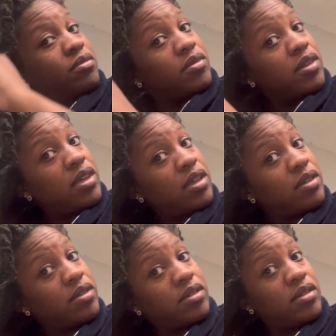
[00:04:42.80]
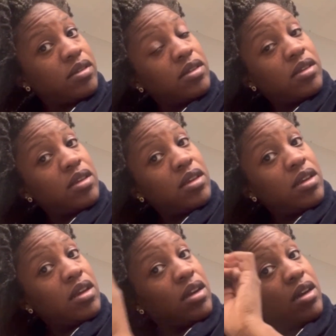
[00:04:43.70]
Yeah.
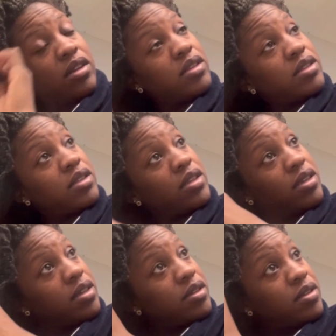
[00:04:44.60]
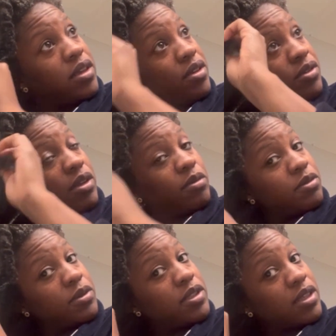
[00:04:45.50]
Honestly, take your
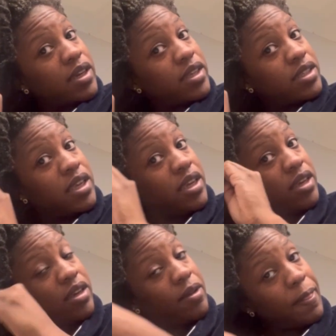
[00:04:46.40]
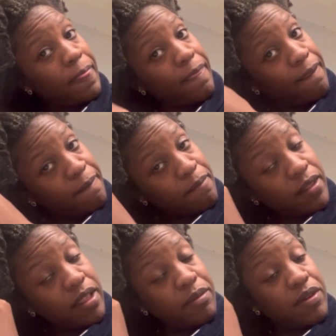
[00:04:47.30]
supplements. Like
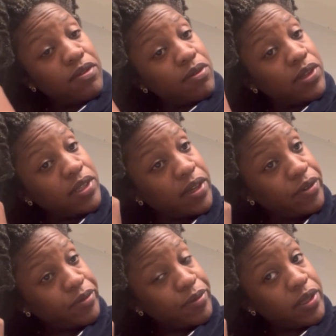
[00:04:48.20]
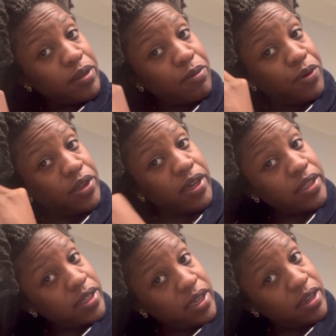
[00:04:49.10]
let me give the rundown. In the morning, I
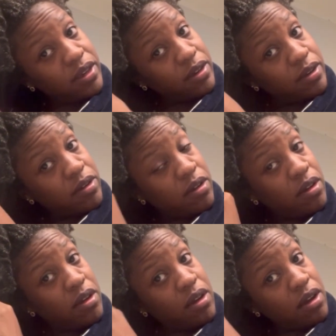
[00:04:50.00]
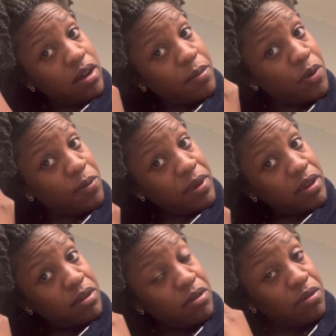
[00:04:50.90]
take
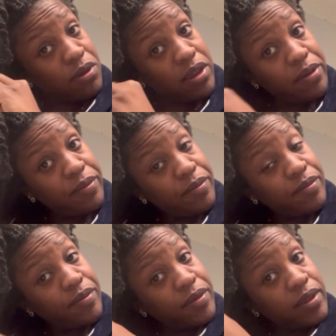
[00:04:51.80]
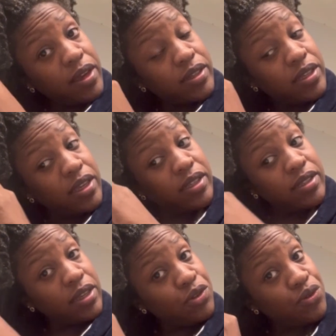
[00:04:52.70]
omega-3. I take
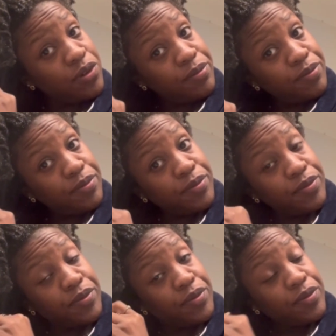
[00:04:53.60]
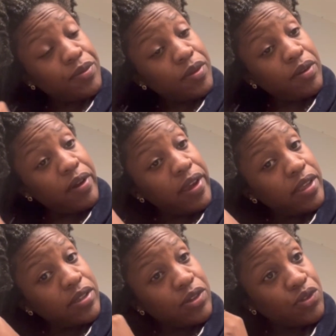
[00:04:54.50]
Centrum, right?
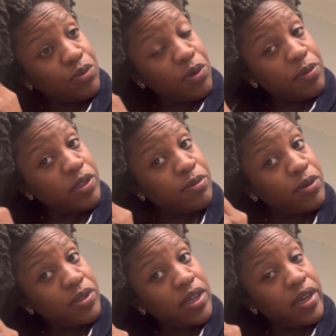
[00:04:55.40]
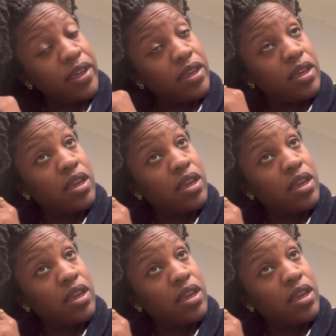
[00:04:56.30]
Centrum Women's Multi.